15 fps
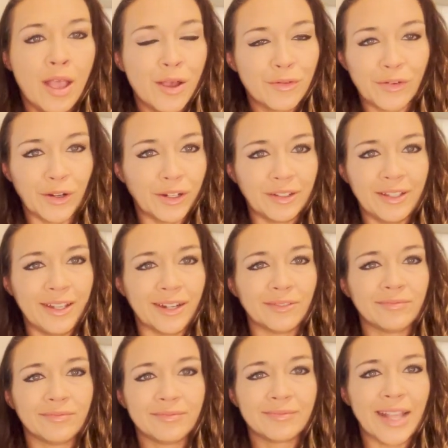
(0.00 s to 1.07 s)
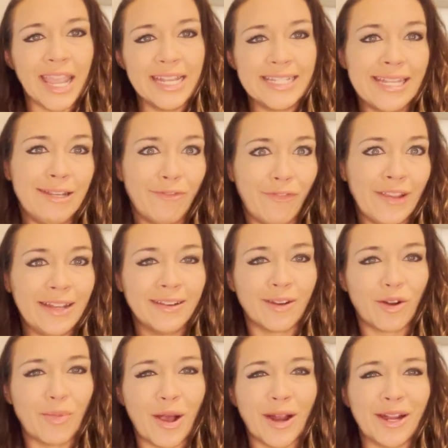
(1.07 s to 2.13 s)
for, you know, 18 feet in
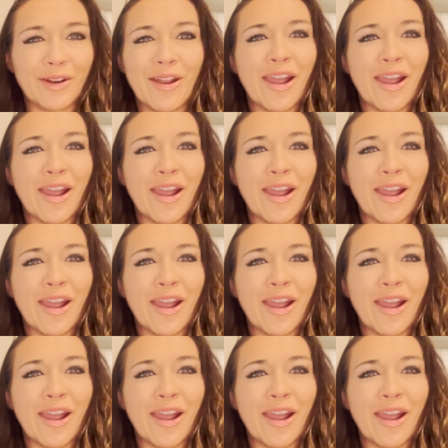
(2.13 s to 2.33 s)
our body